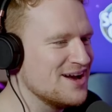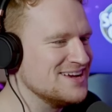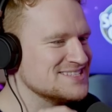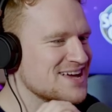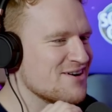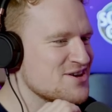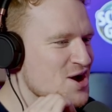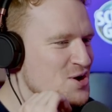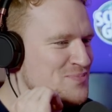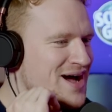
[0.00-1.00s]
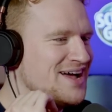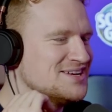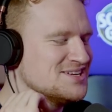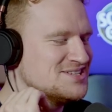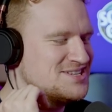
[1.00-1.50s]
phrase, there are no
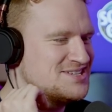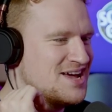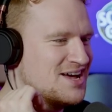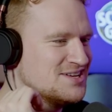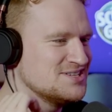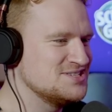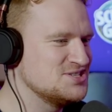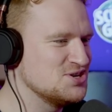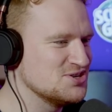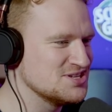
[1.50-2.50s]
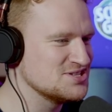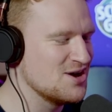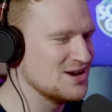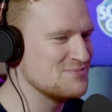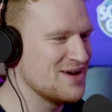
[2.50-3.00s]
bad uh, students, Questions.
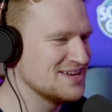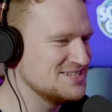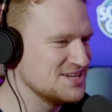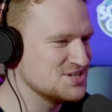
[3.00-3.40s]
only bad